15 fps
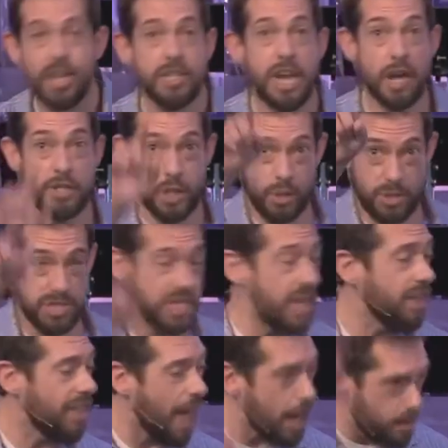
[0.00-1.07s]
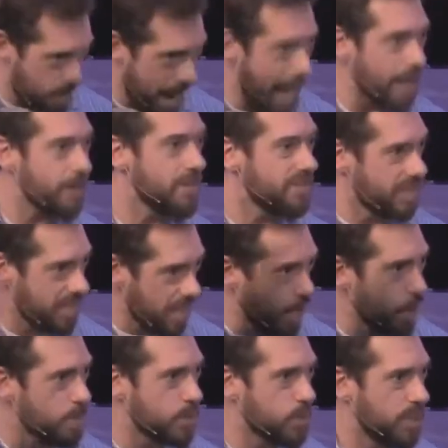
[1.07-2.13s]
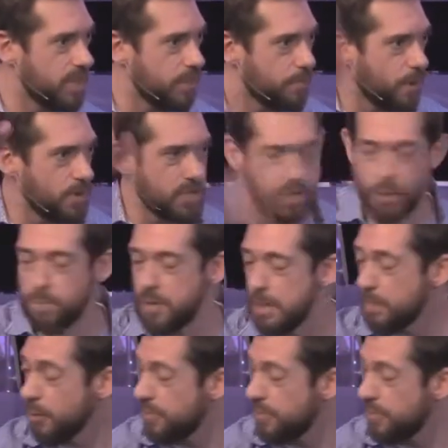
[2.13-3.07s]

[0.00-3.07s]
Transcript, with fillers: Now, do you see a lot of patterns in here between the first two people?